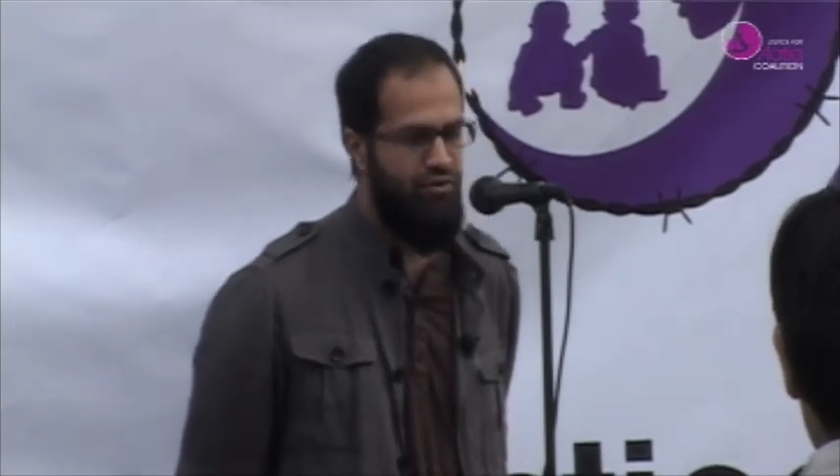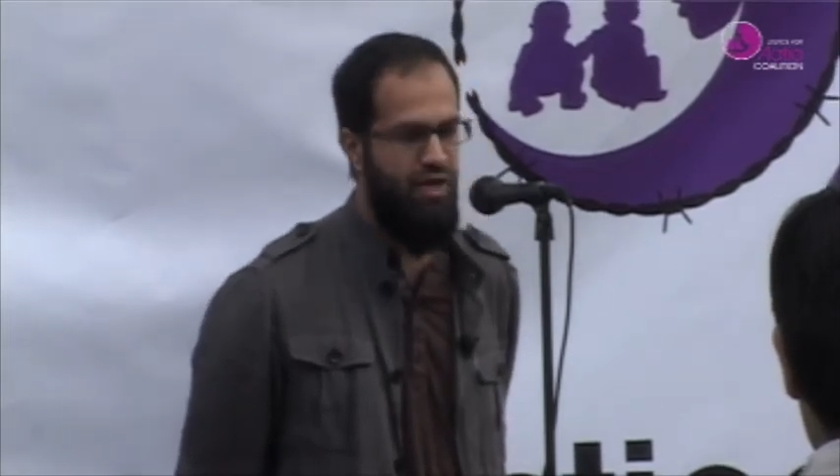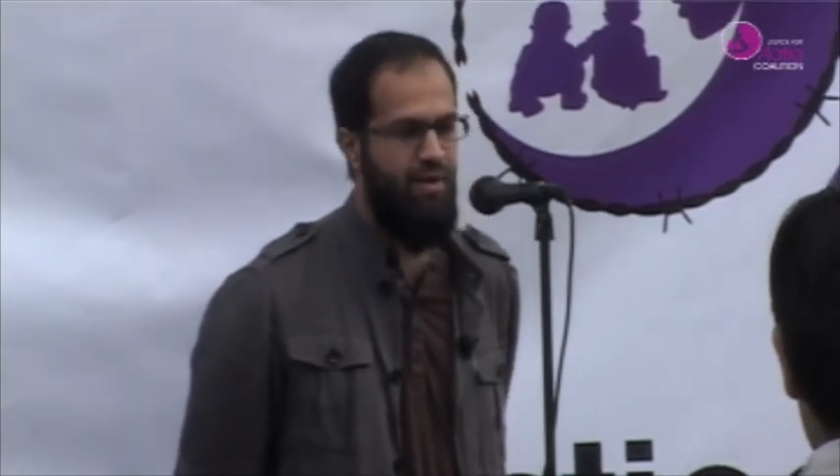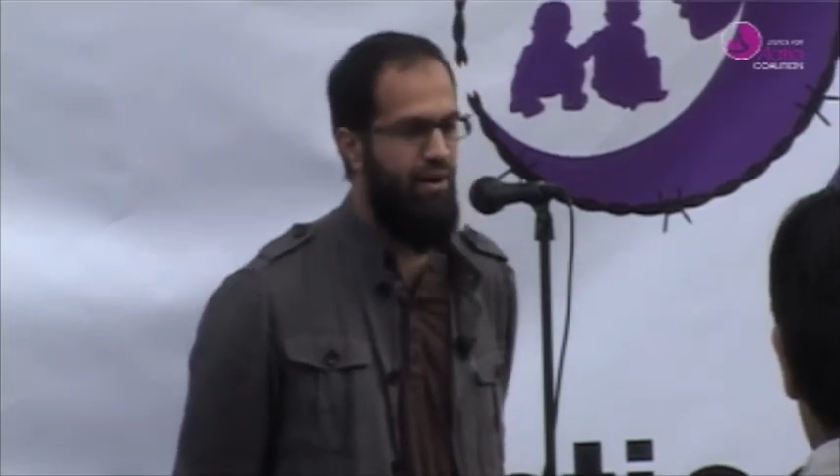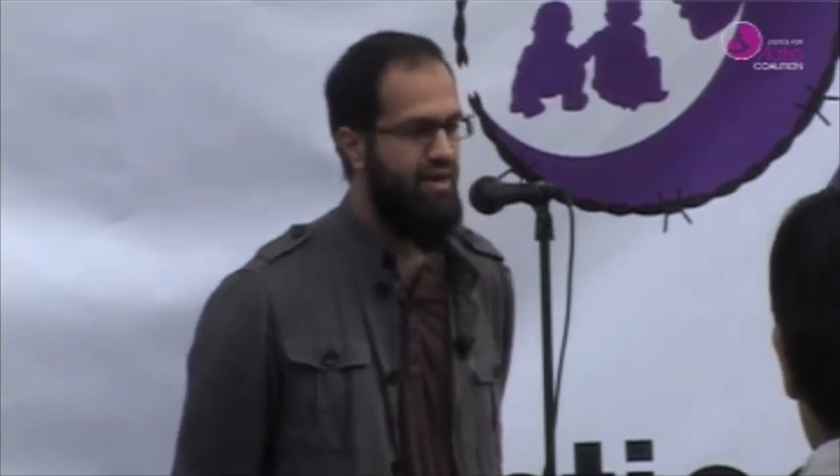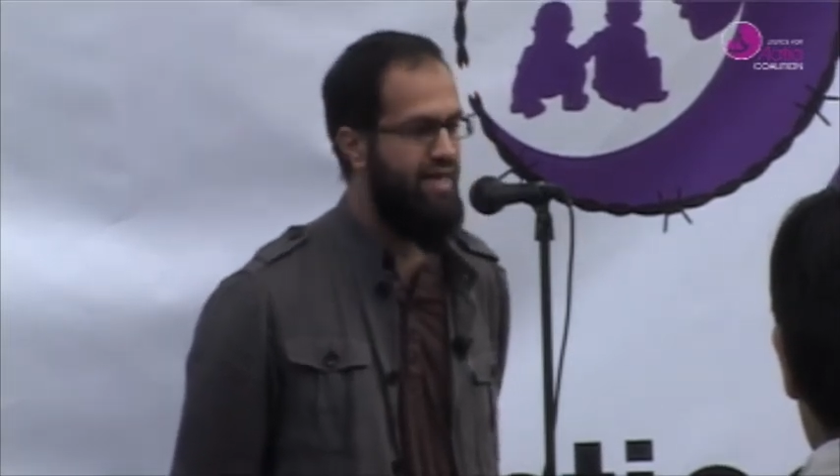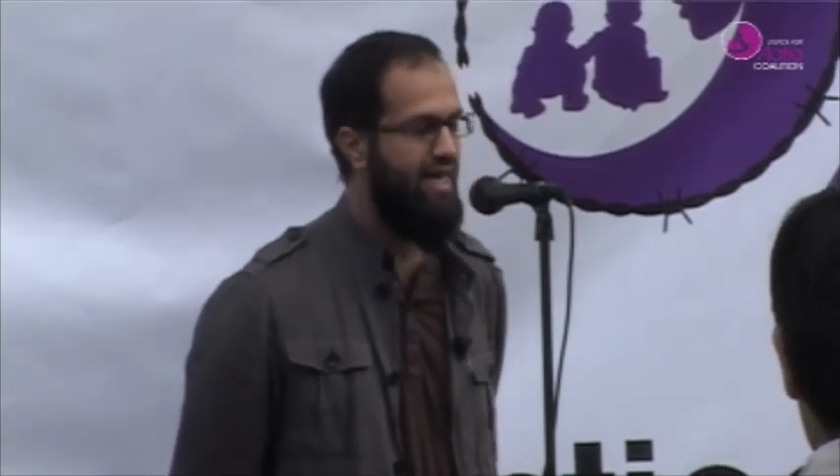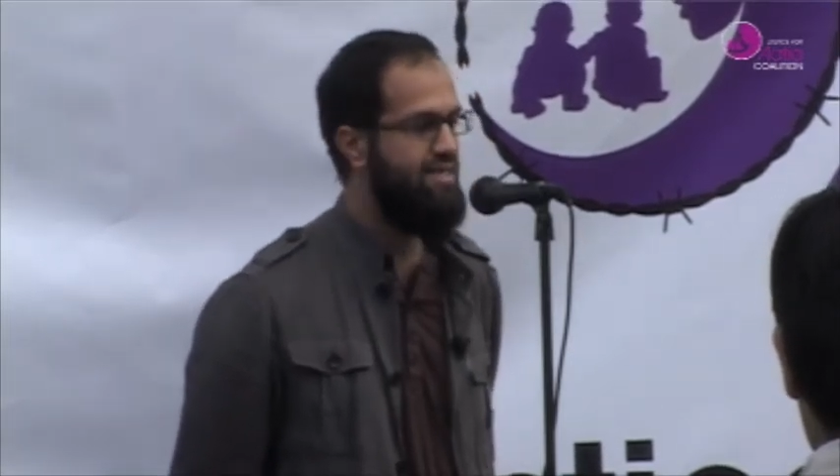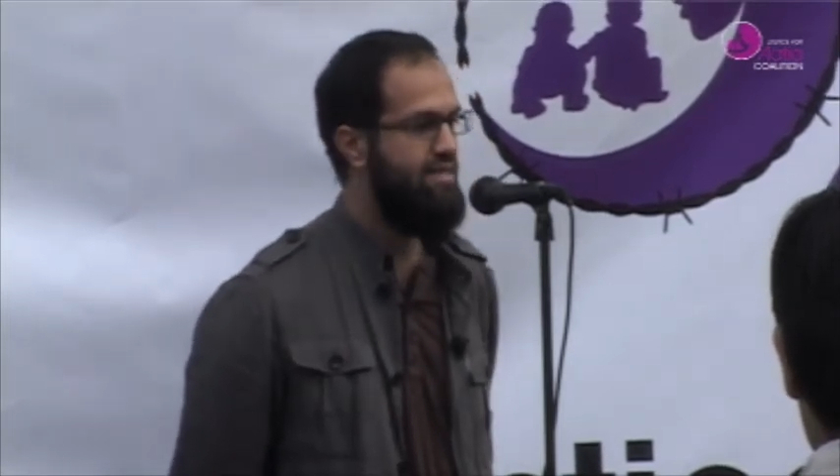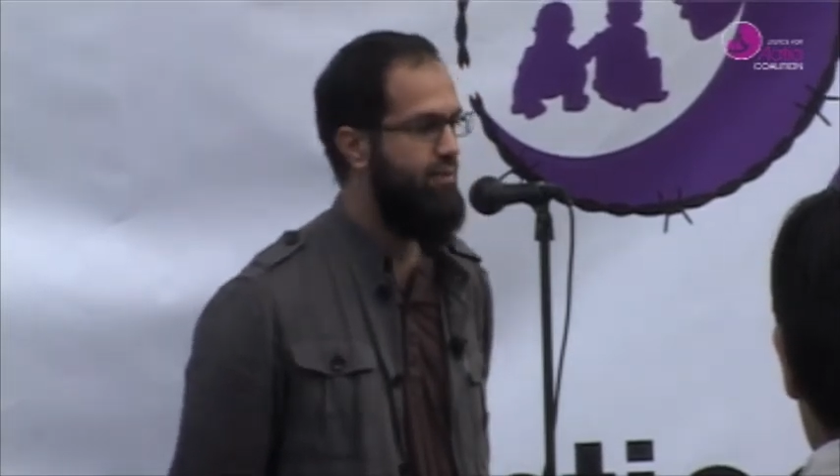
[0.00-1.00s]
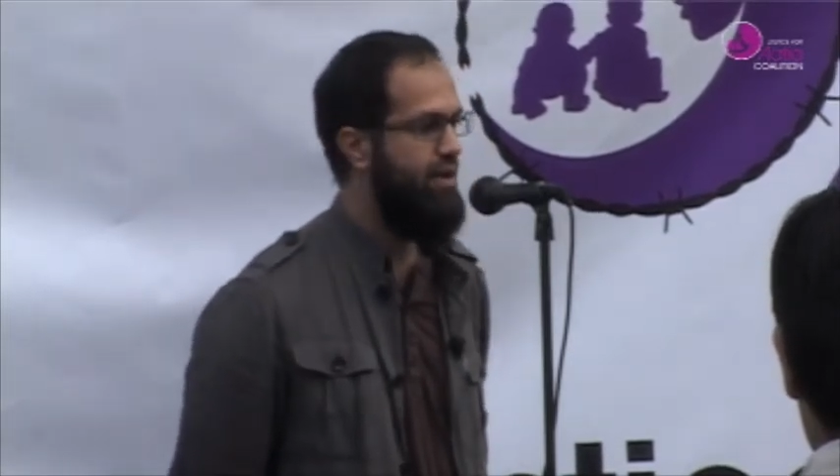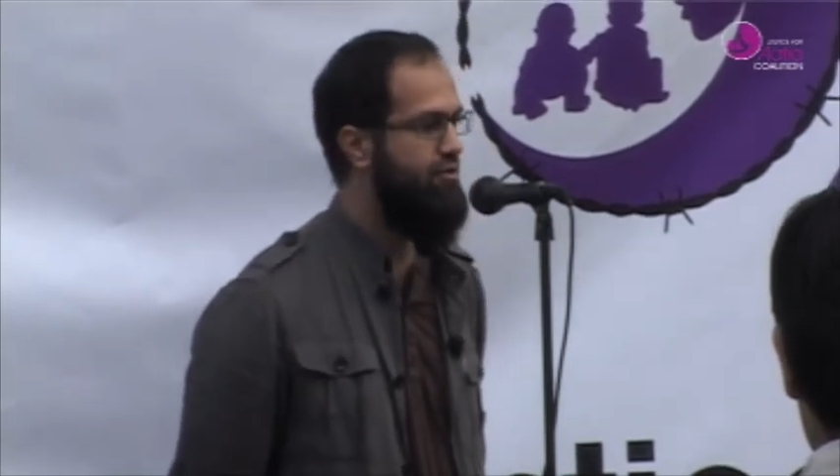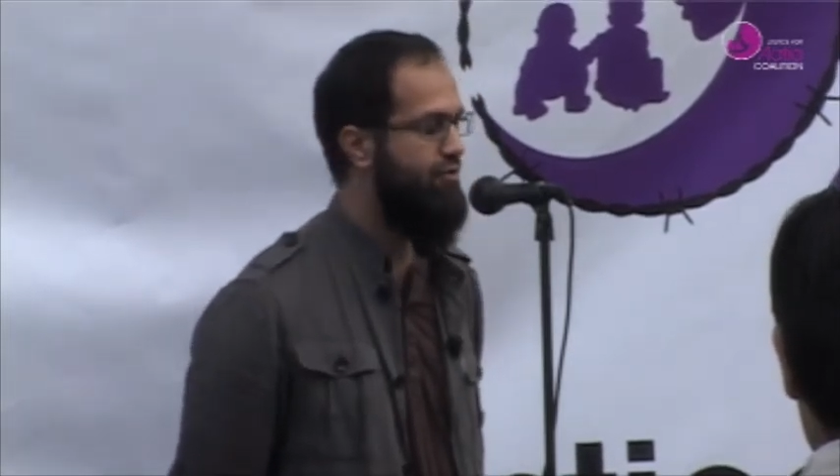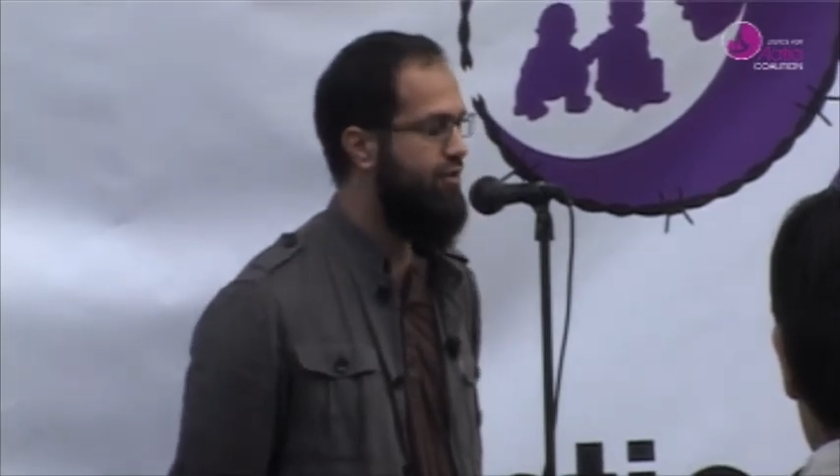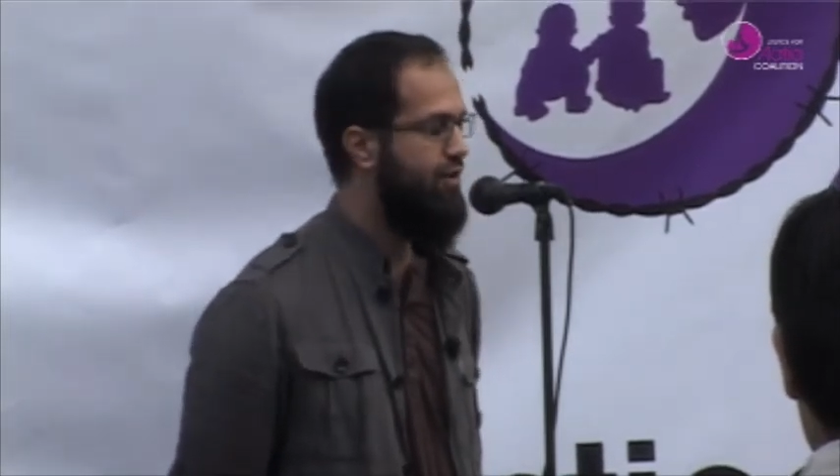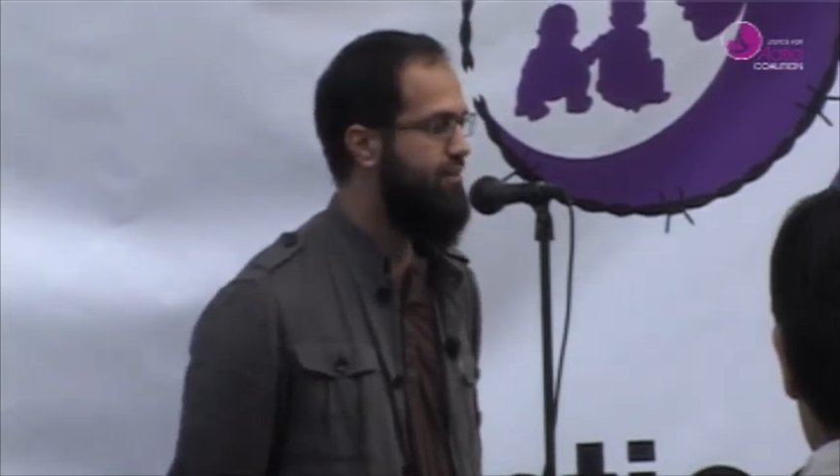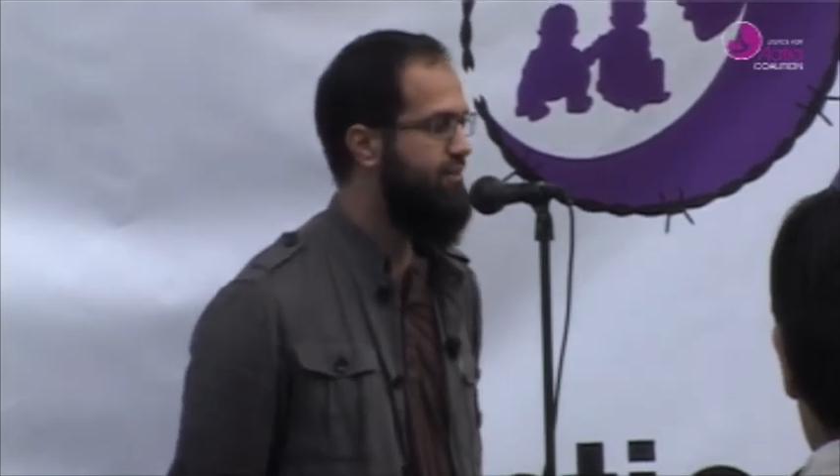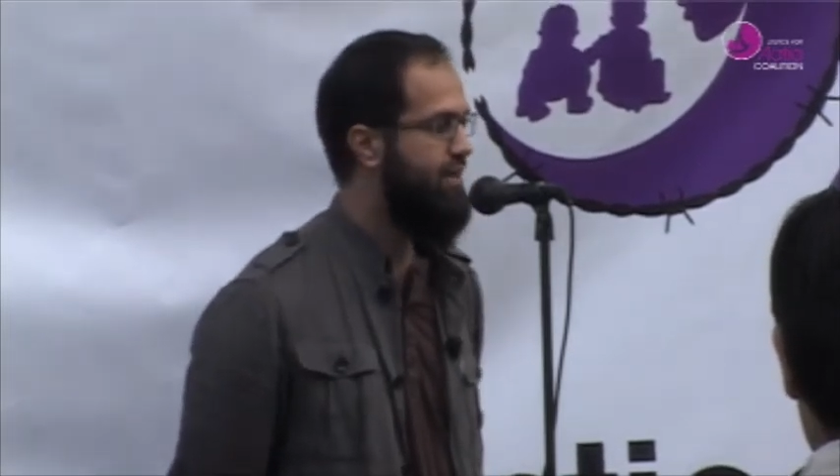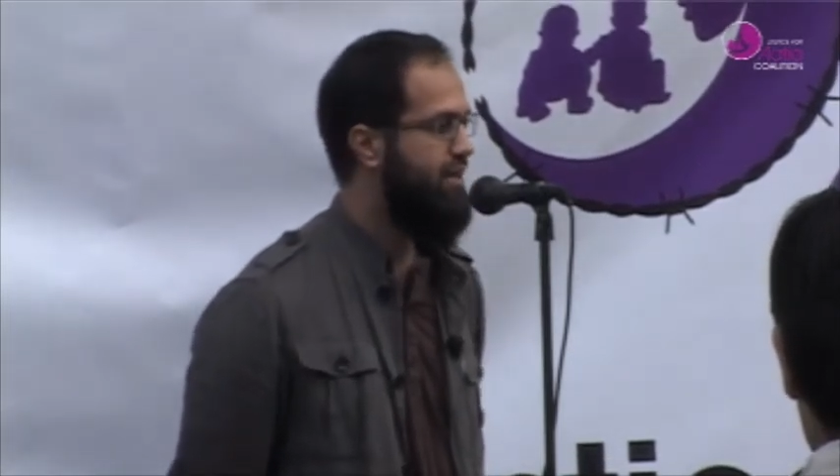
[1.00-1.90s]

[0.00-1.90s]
you've got an American accent, where are you from?